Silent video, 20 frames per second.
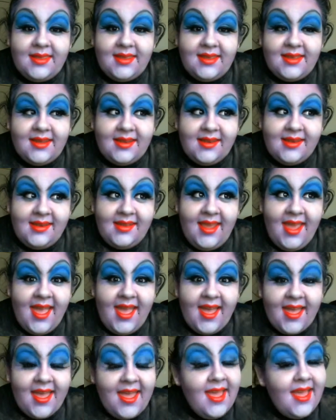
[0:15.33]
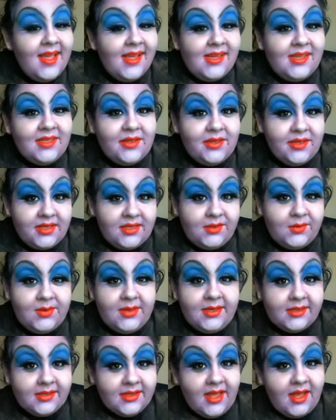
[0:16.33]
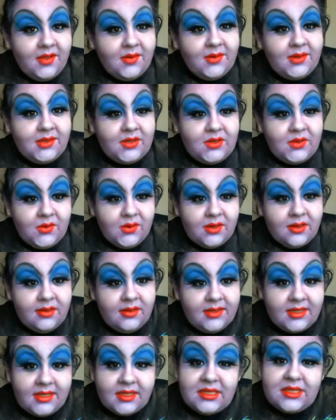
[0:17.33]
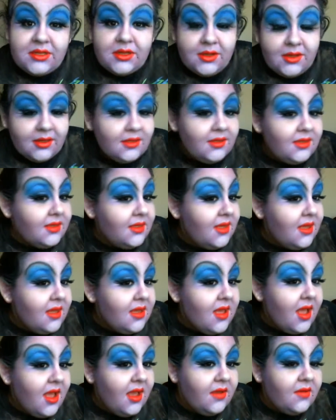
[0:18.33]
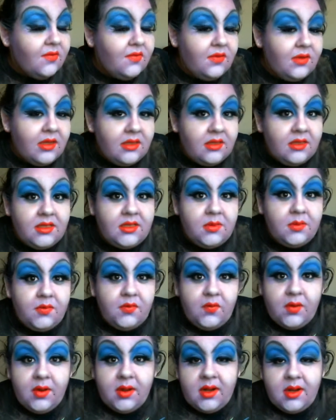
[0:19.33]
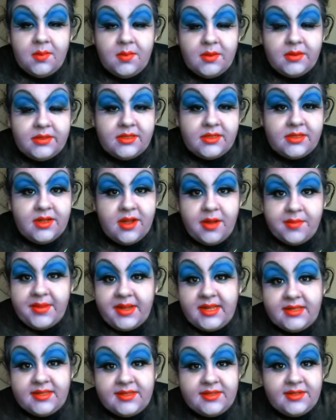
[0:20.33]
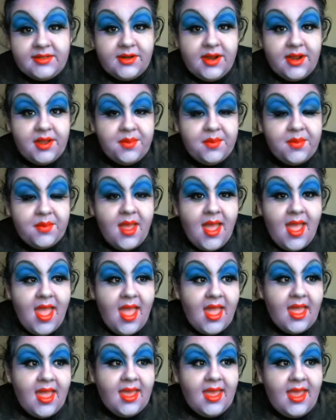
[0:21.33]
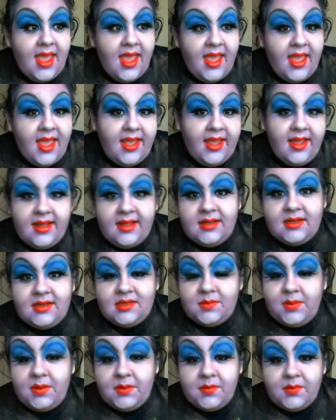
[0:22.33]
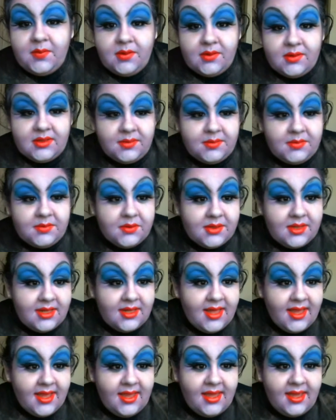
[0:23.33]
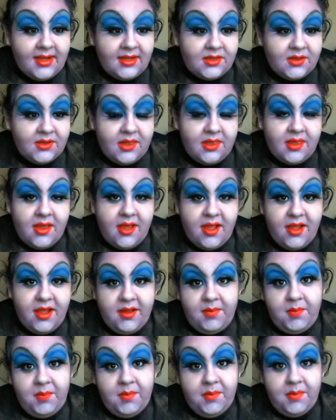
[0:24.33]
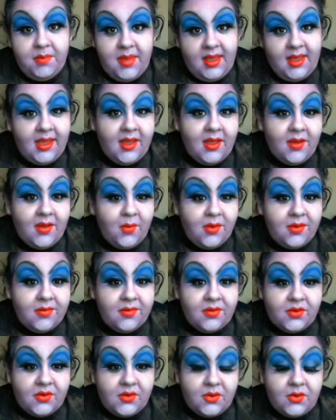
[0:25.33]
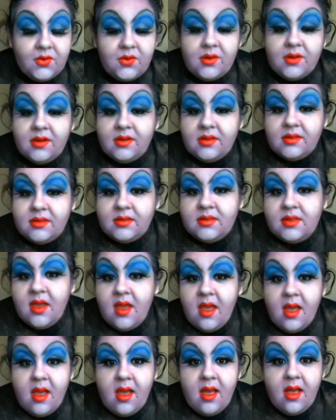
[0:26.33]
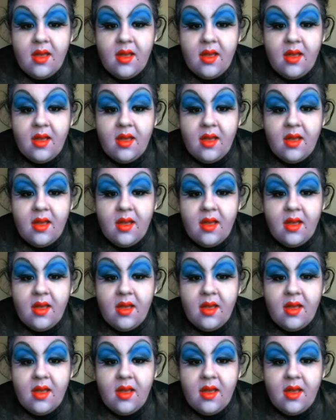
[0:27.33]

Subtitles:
And yeah, so this week's Halloween tutorial is Ursula. I've done this before and I posted it on my Instagram and people seem to really like it, so I thought I'd make it one of the tutorials.